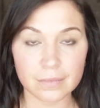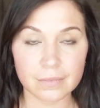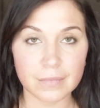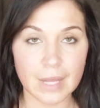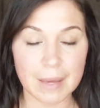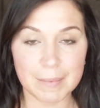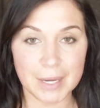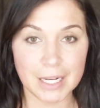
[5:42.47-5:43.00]
I
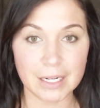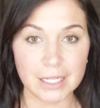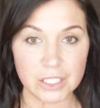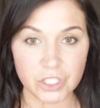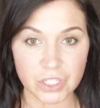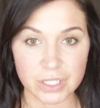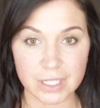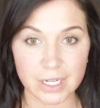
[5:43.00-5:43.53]
mean, it's
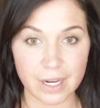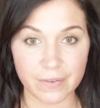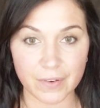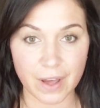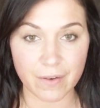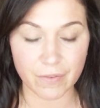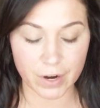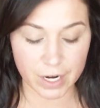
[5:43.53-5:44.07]
just enough
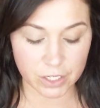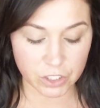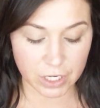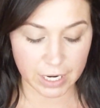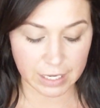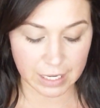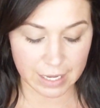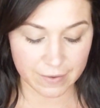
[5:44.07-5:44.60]
coverage.
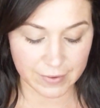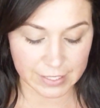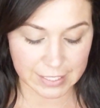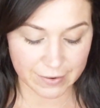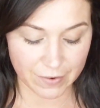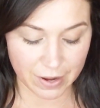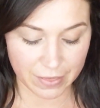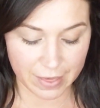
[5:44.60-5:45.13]
It evens
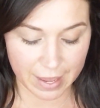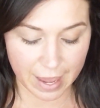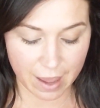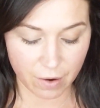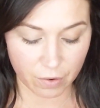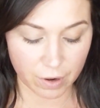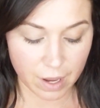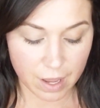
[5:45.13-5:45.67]
everything
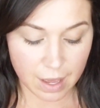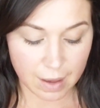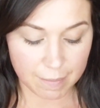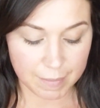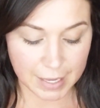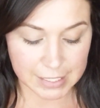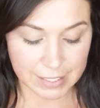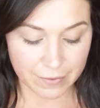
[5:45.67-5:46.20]
out,
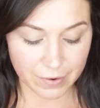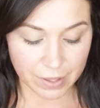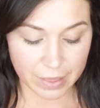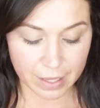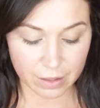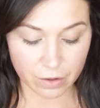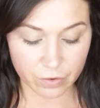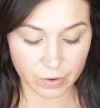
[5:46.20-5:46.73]
makes everything
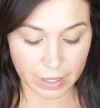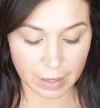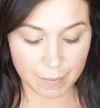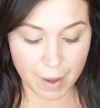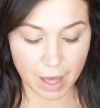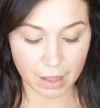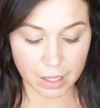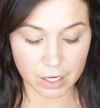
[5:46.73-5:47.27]
look really
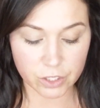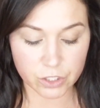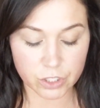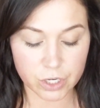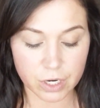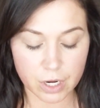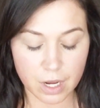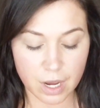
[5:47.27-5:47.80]
polished.
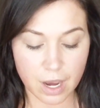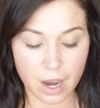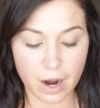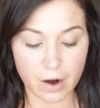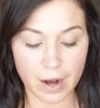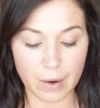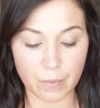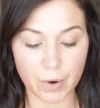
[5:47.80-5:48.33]
All
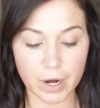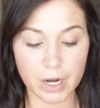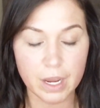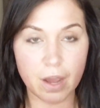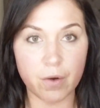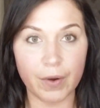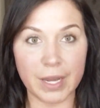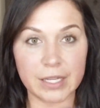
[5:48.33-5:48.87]
right, we're gonna
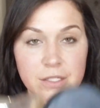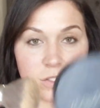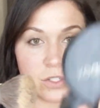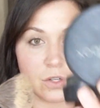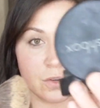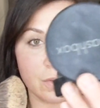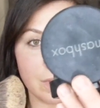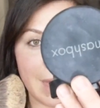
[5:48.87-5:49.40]
go
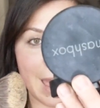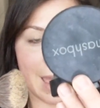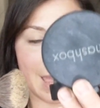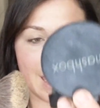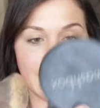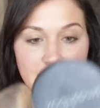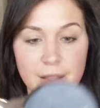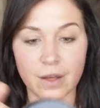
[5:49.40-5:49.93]
into that
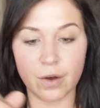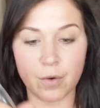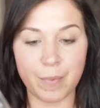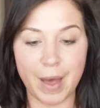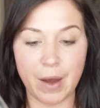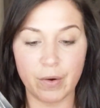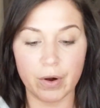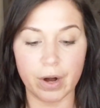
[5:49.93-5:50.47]
halo
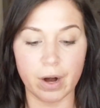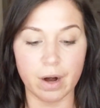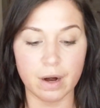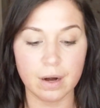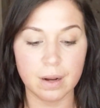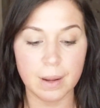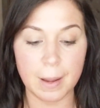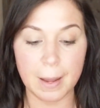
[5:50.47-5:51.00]
powder.
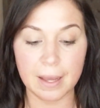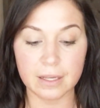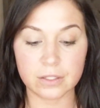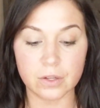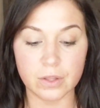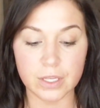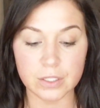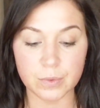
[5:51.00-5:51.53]
So
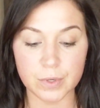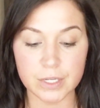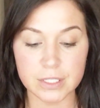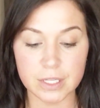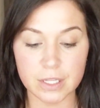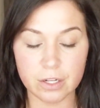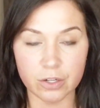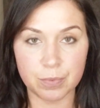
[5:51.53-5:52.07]
this one is a
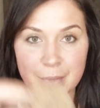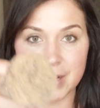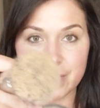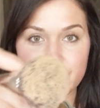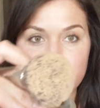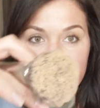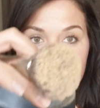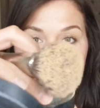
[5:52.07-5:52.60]
little bit of a
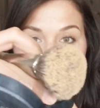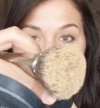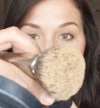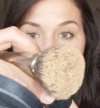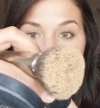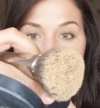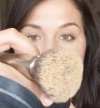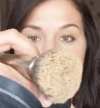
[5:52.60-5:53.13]
turn
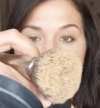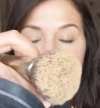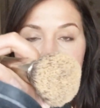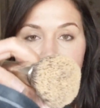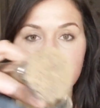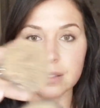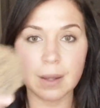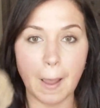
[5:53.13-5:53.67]
dial,